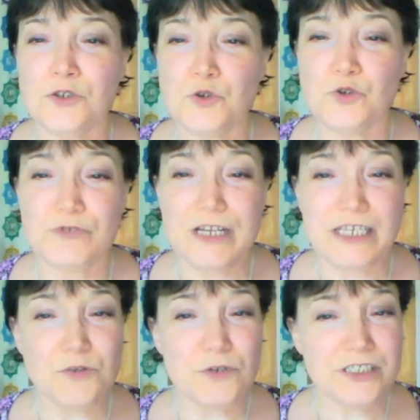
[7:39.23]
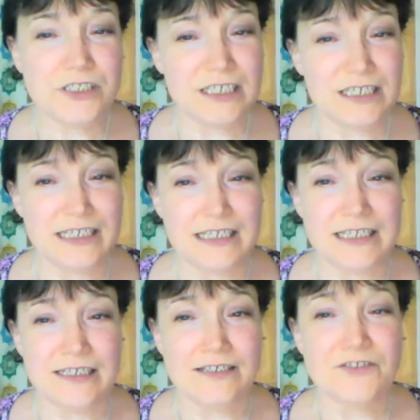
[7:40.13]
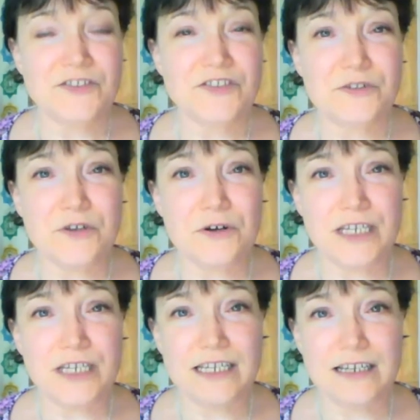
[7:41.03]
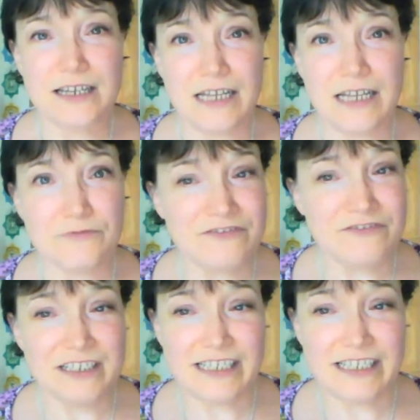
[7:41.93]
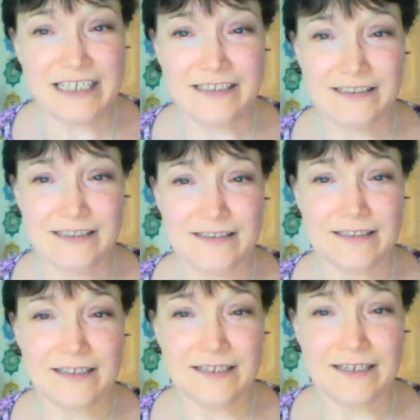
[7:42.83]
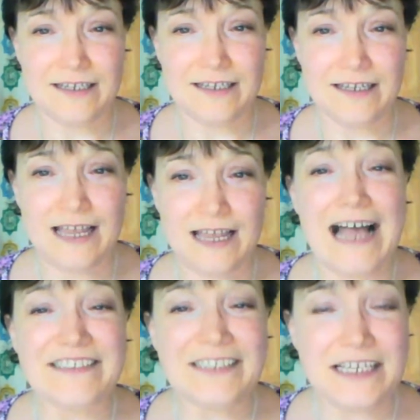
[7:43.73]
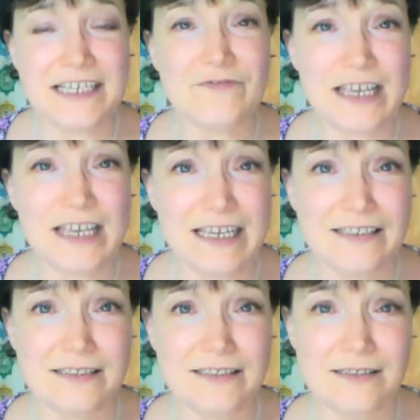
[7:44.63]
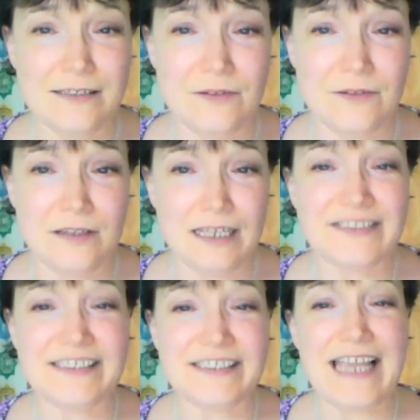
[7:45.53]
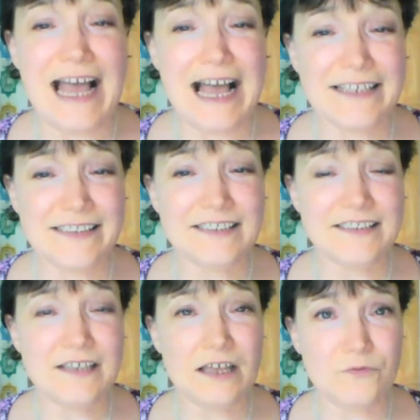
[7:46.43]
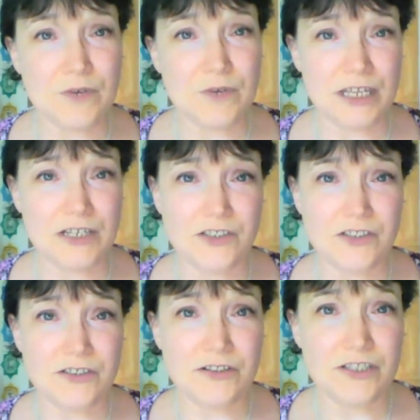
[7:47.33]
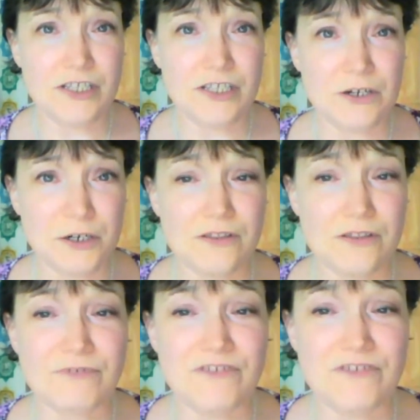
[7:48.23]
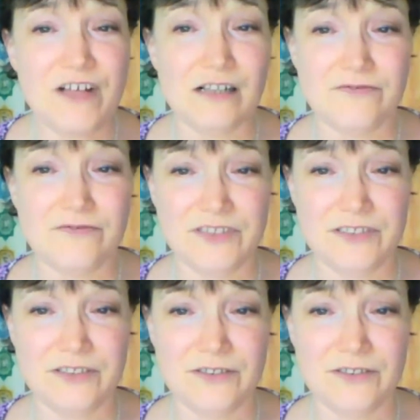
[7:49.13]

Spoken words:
Drink your tea slowly and reverently, as if it is the axis on which the earth revolves.